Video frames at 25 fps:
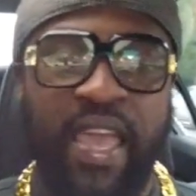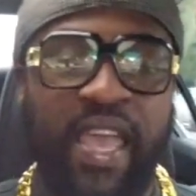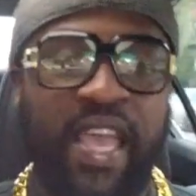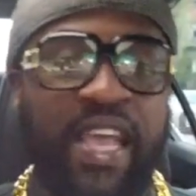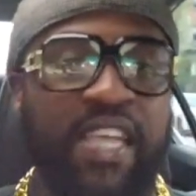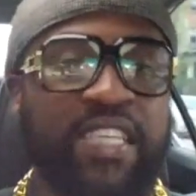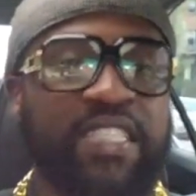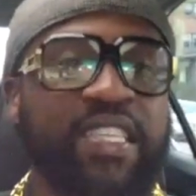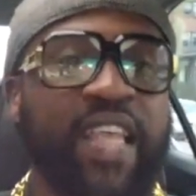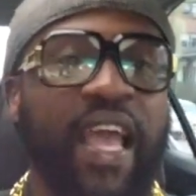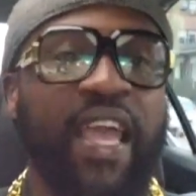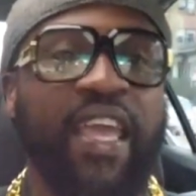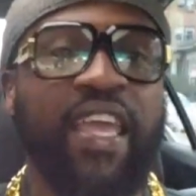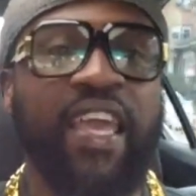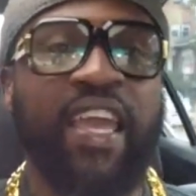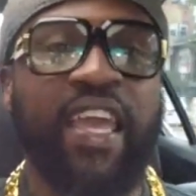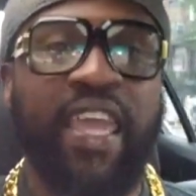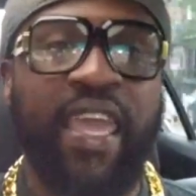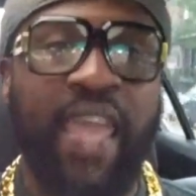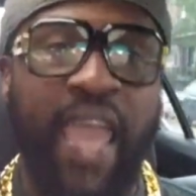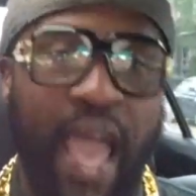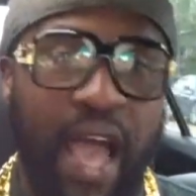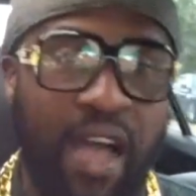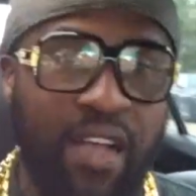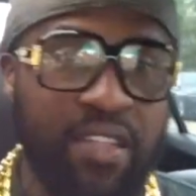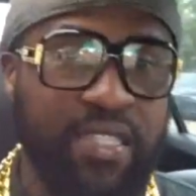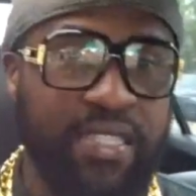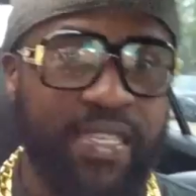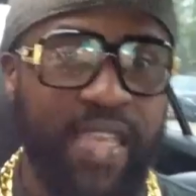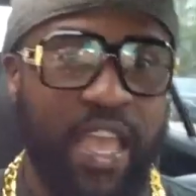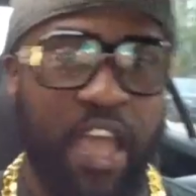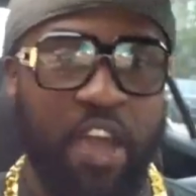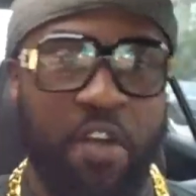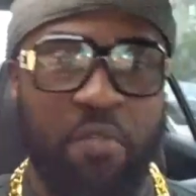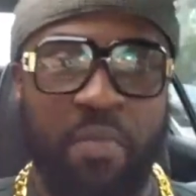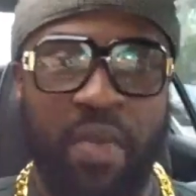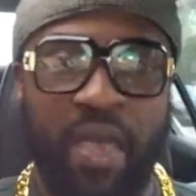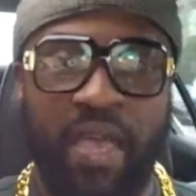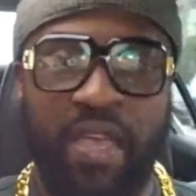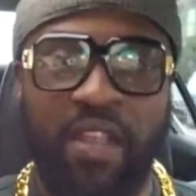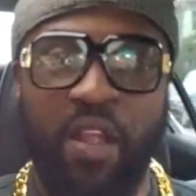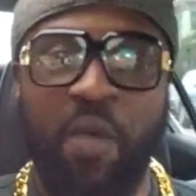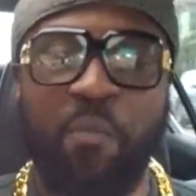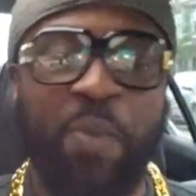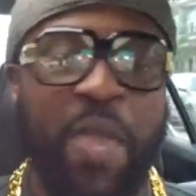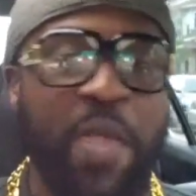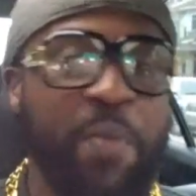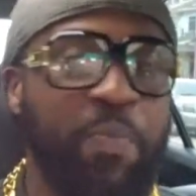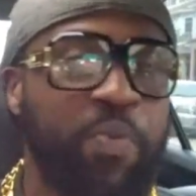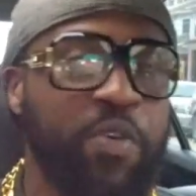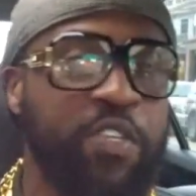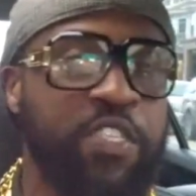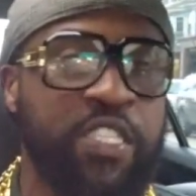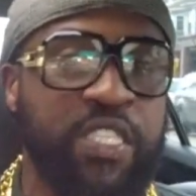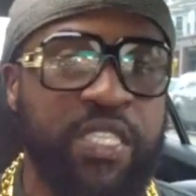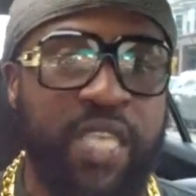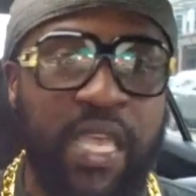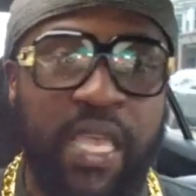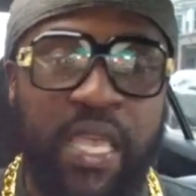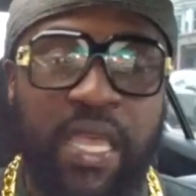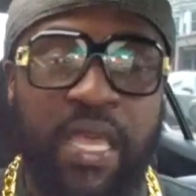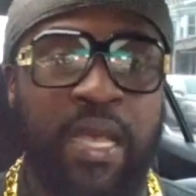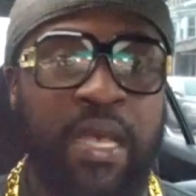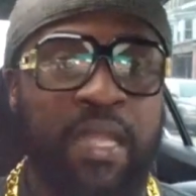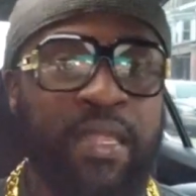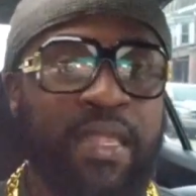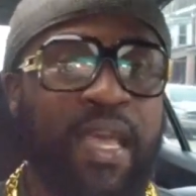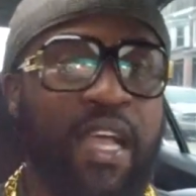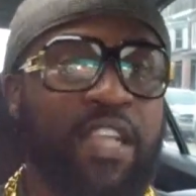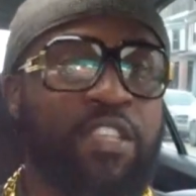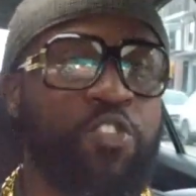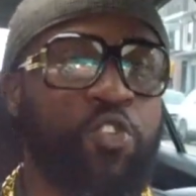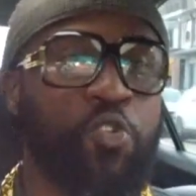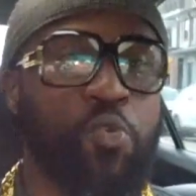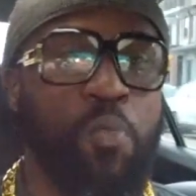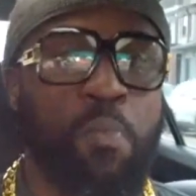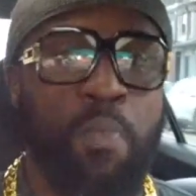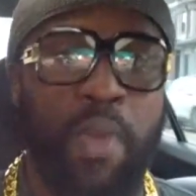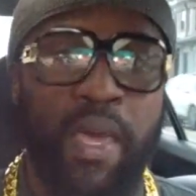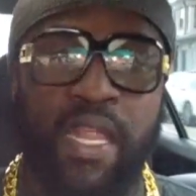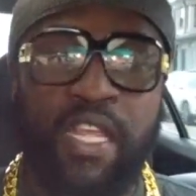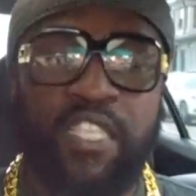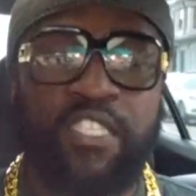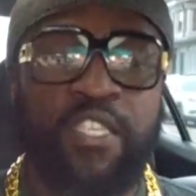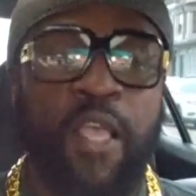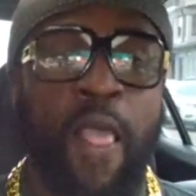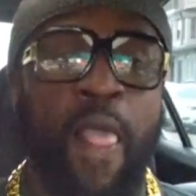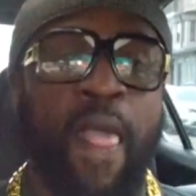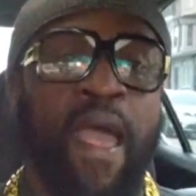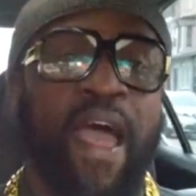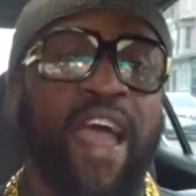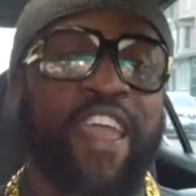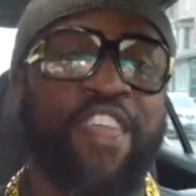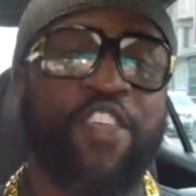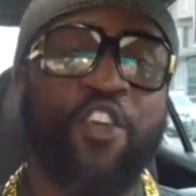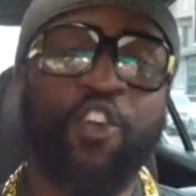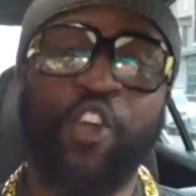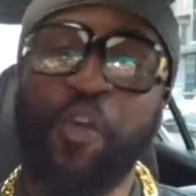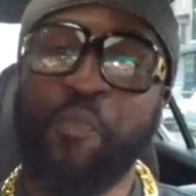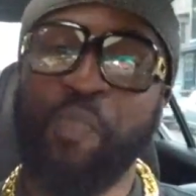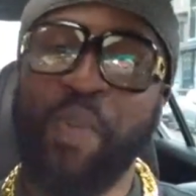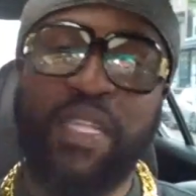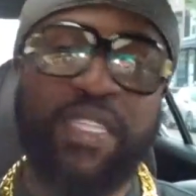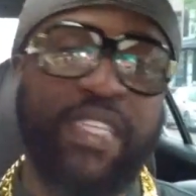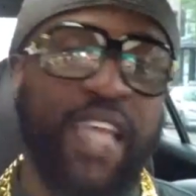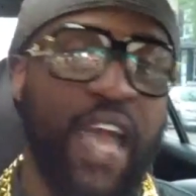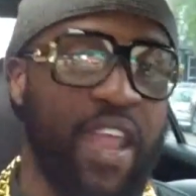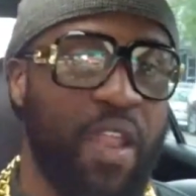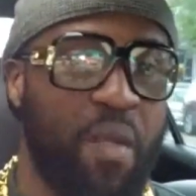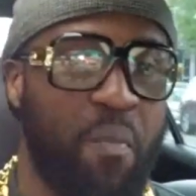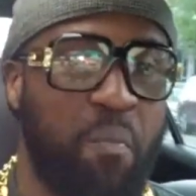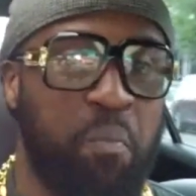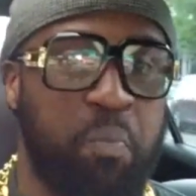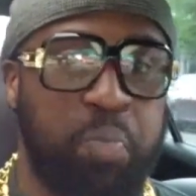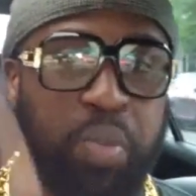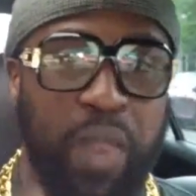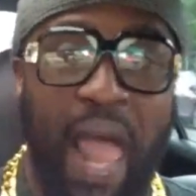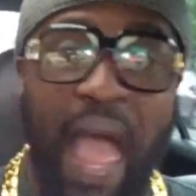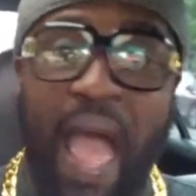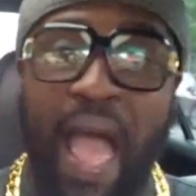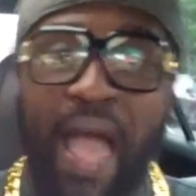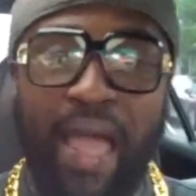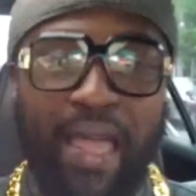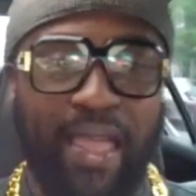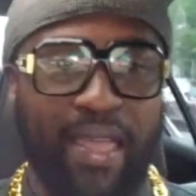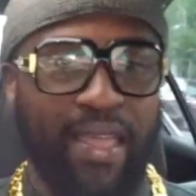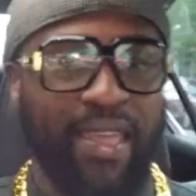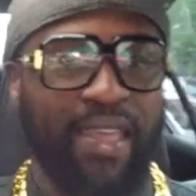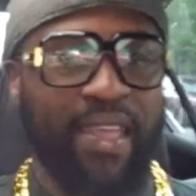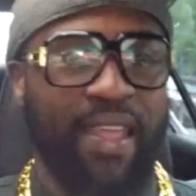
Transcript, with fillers: It's like a countdown, man. Don't people see that two minutes, and you could be down a block